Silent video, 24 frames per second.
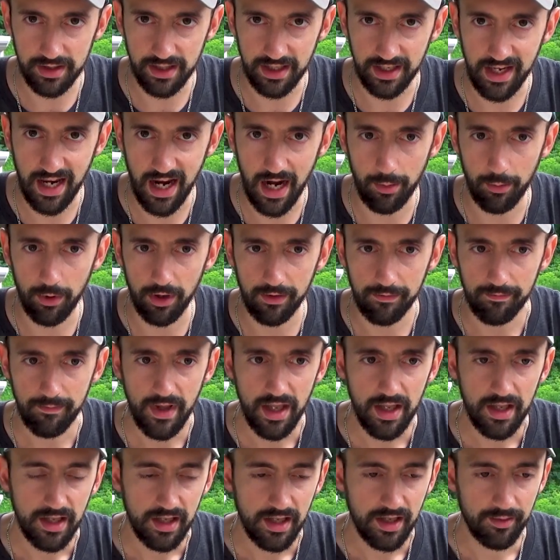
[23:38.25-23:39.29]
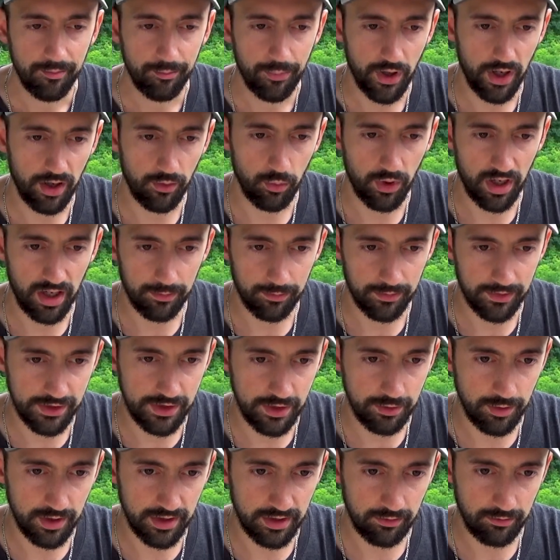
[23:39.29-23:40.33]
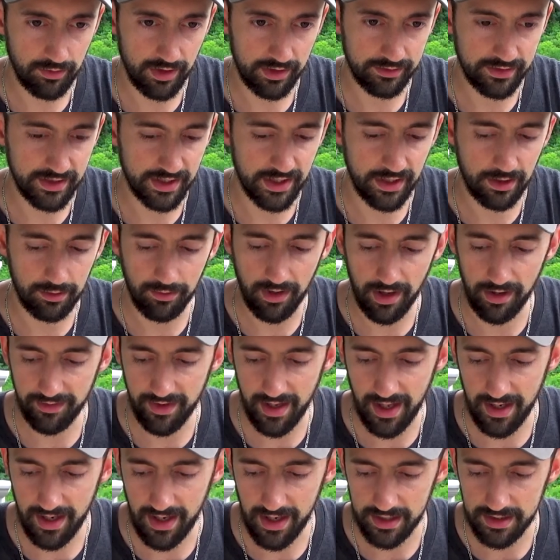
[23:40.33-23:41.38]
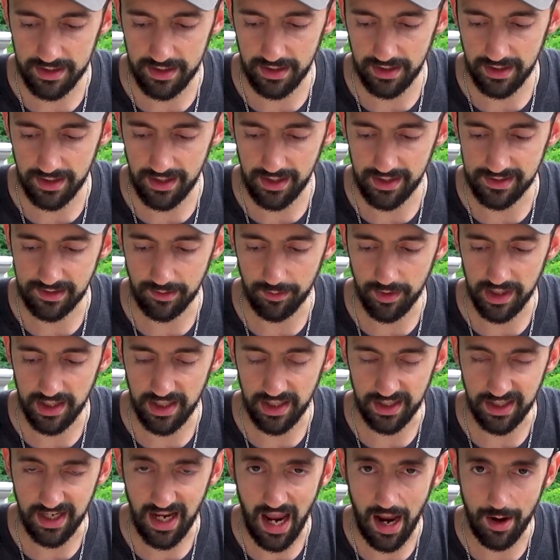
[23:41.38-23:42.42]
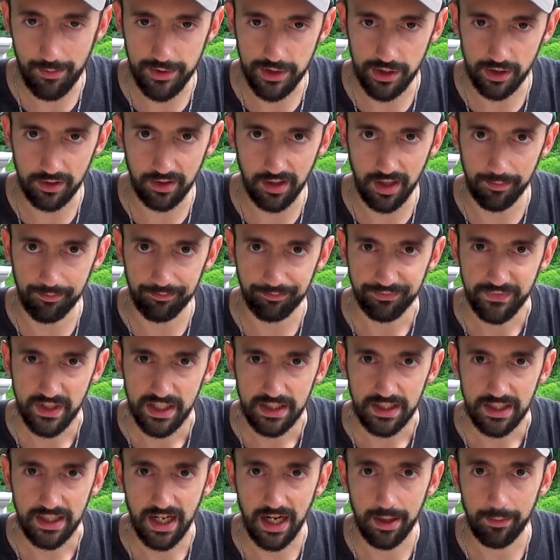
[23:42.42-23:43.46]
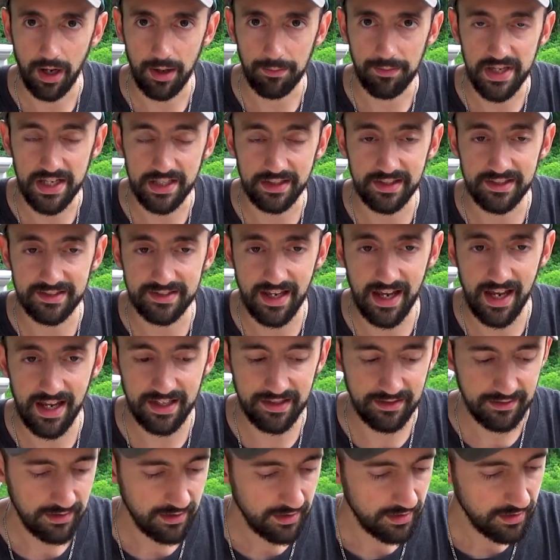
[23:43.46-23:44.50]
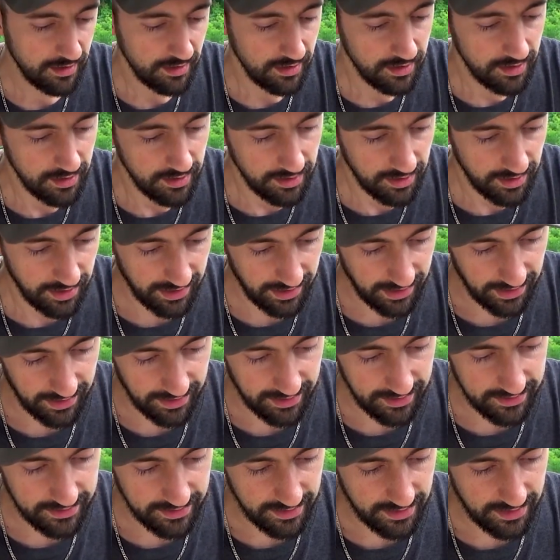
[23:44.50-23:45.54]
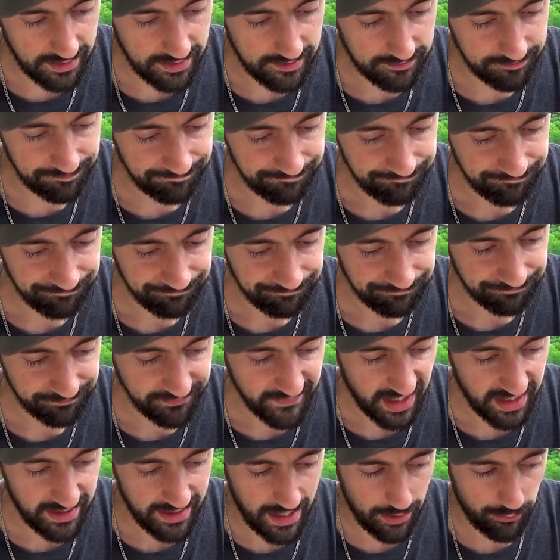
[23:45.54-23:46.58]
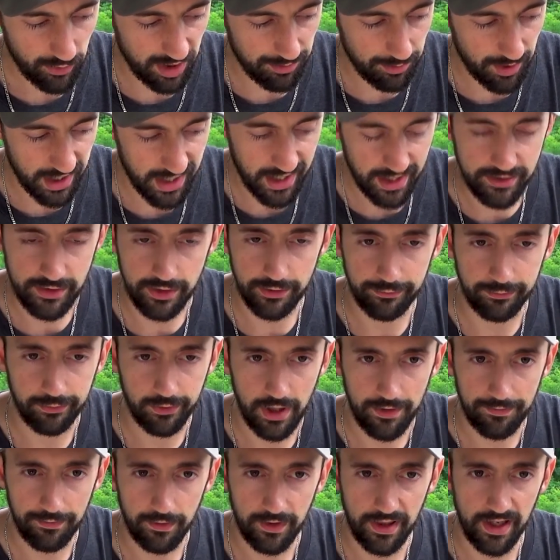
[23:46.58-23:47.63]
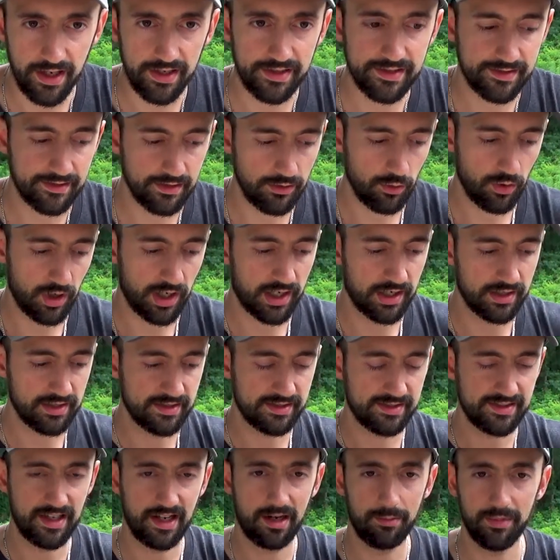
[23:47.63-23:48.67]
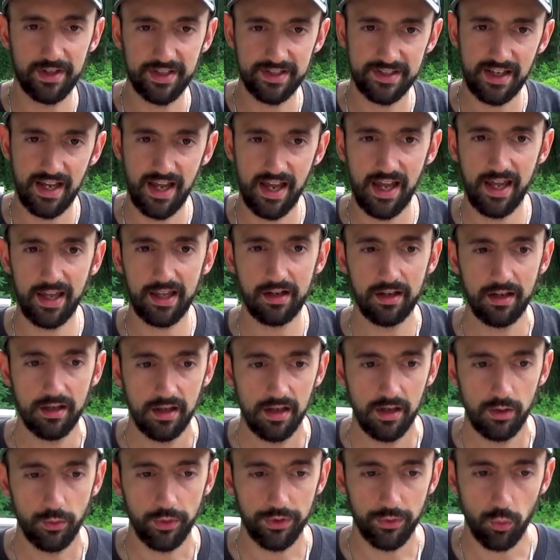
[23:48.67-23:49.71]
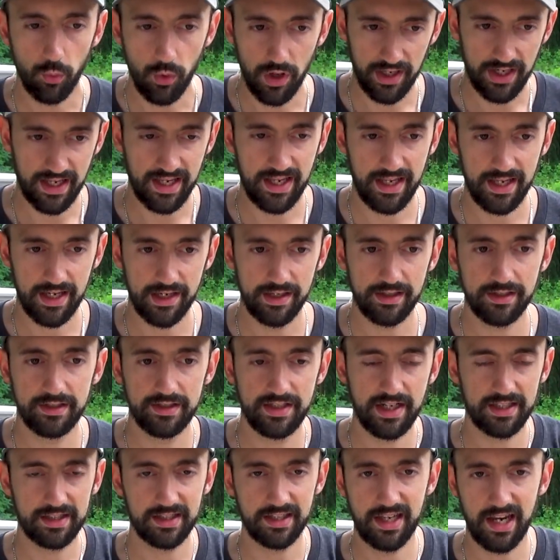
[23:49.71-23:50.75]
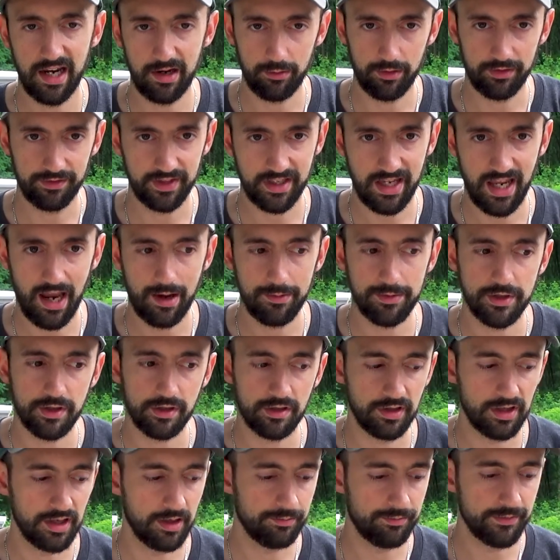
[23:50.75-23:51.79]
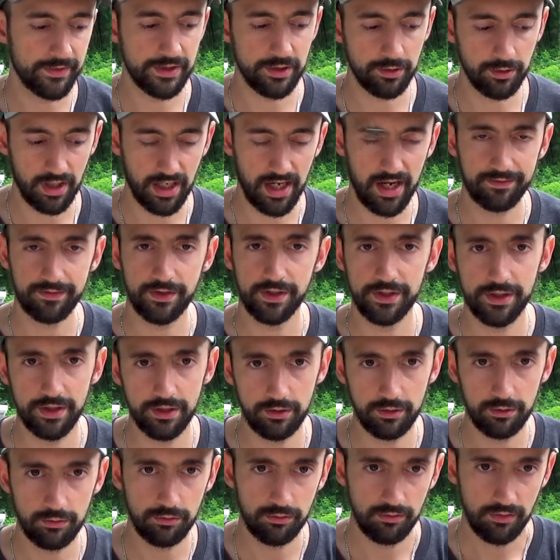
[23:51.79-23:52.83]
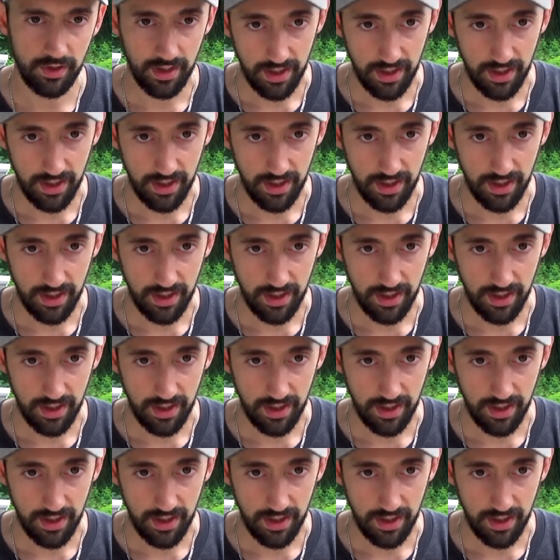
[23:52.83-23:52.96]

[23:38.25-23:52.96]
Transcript: the camera, but what I'm doing to get around that actually is I'm going to get a capture clip by Peak Design, and that way my hands are free for this, or I can just set them aside with one hand, take the camera with the capture clip, do what I have to do,